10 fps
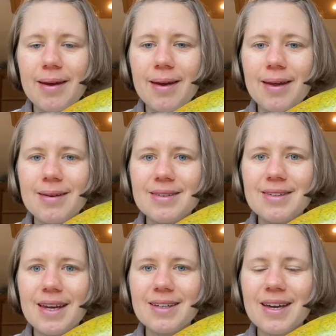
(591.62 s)
and
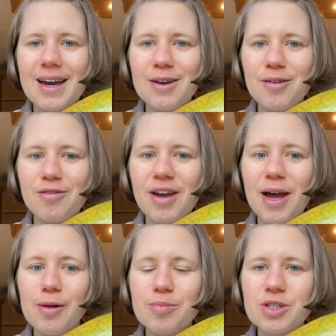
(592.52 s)
that kind of
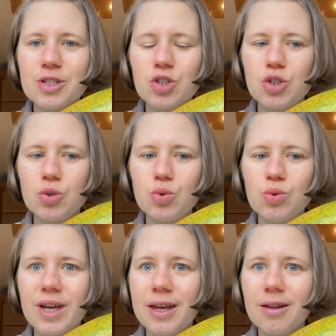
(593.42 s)
helps
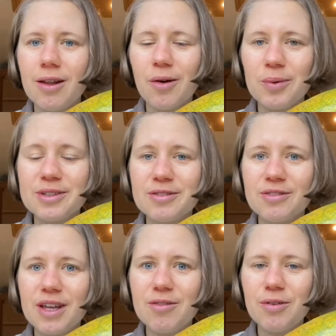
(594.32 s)
to get along with the
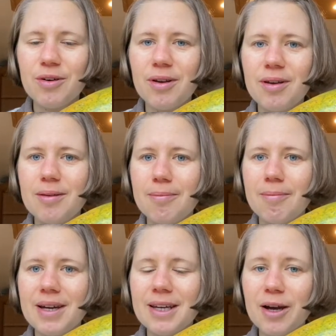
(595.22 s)
flavor and
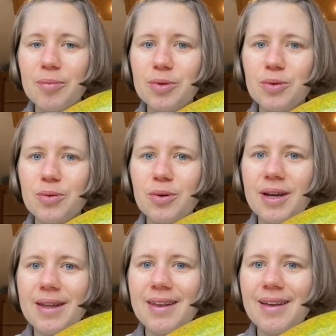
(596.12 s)
might help you
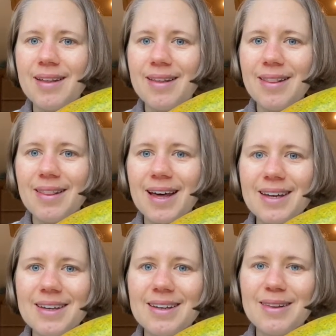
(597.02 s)
in
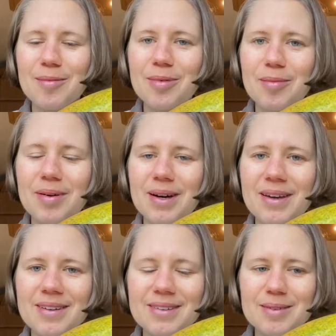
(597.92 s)
liking the
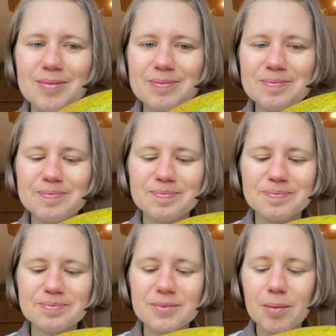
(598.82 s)
papayas.
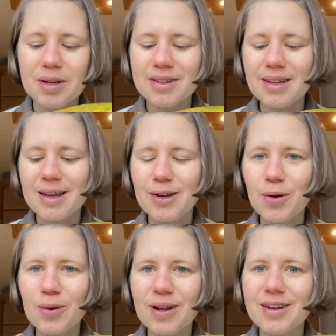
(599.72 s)
Because I
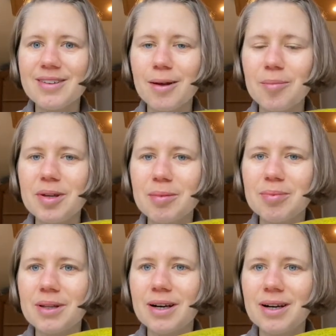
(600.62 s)
know that some
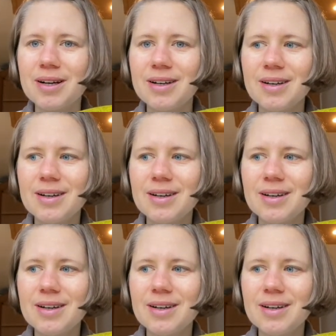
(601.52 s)
people are